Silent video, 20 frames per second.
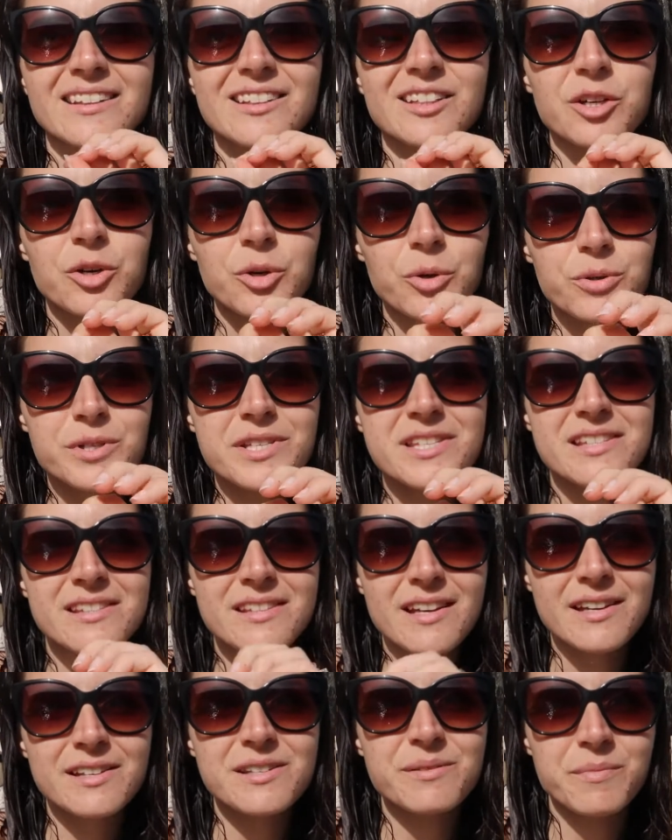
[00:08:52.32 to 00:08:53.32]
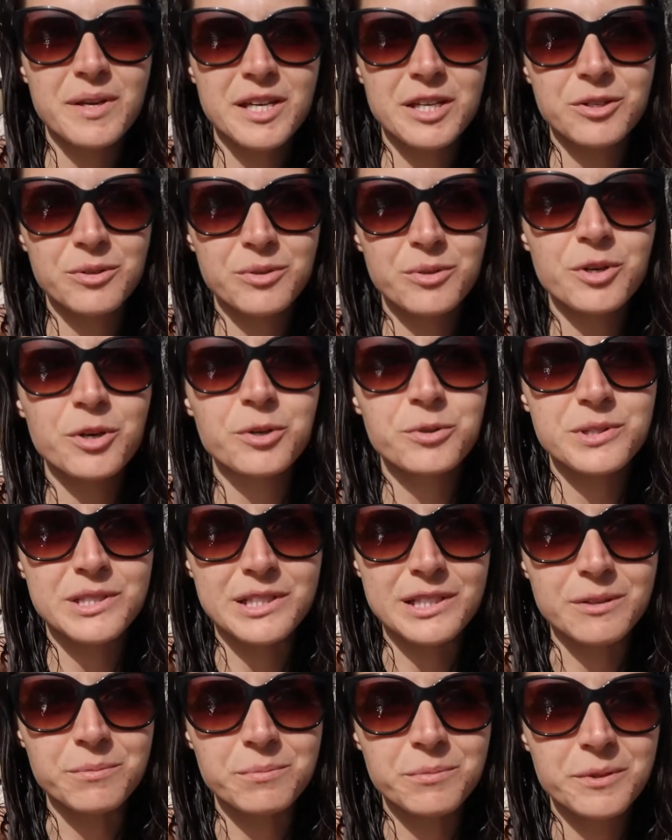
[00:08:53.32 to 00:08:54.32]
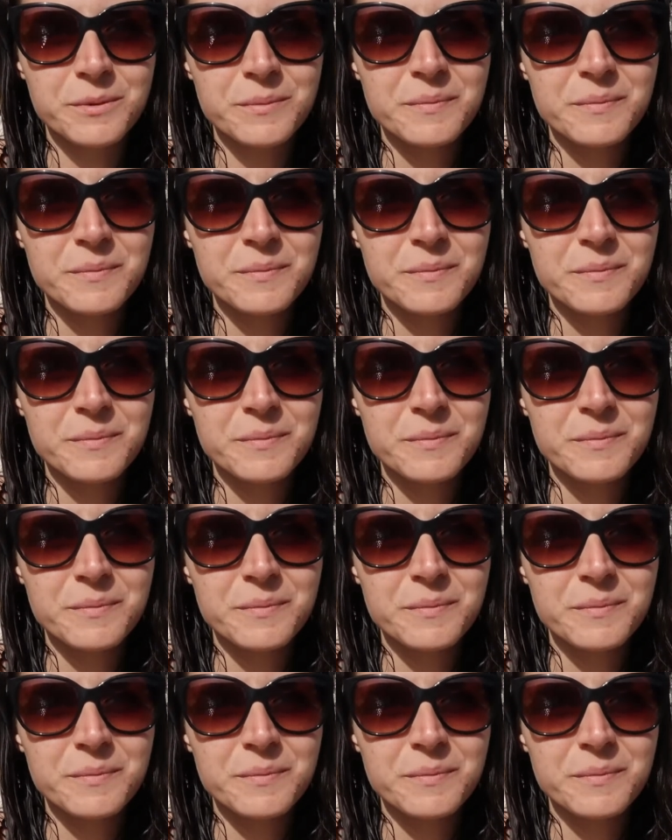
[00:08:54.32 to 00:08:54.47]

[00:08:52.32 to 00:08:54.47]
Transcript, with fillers: the course does make you go deep.